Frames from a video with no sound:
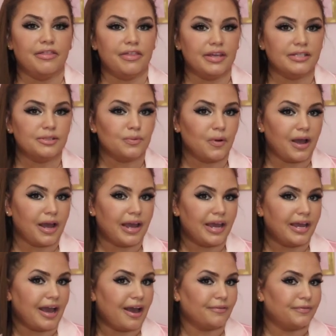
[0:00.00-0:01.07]
This
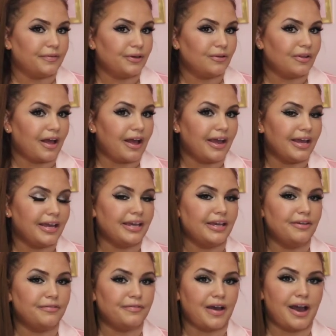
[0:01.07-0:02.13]
way, I feel like
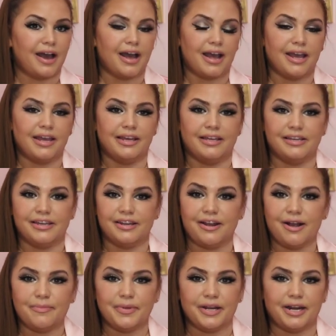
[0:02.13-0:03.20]
if I get
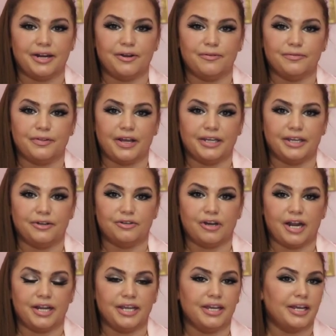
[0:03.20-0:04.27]
up and I don't feel like getting
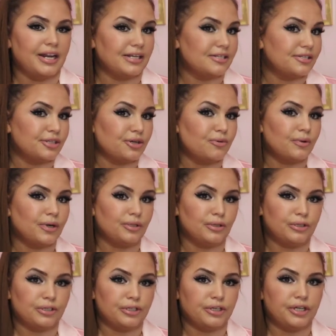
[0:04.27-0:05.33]
ready and I still wanna
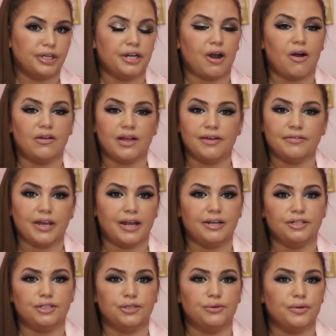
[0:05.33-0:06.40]
look good, all I've
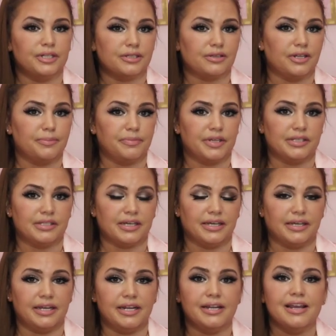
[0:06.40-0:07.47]
gotta do is clip this
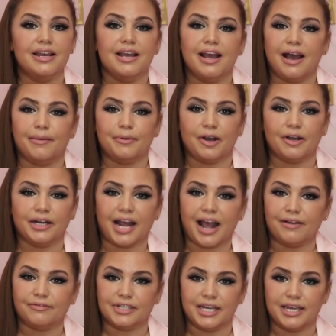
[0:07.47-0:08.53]
in. I'm not gonna
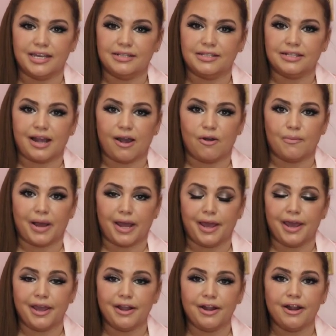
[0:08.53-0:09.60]
have to heat style my
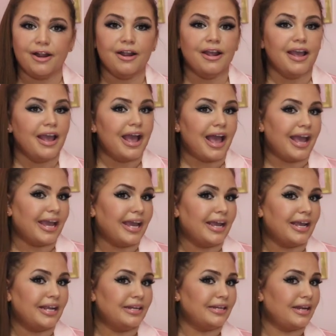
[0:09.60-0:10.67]
hair,
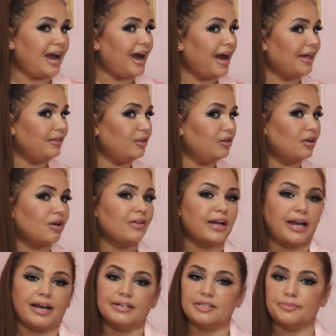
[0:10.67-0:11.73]
and I look
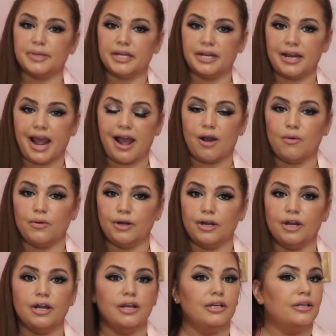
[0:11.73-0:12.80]
like I spent an
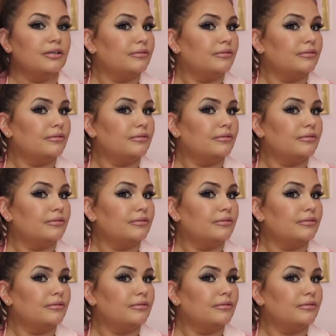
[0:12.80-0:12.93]
hour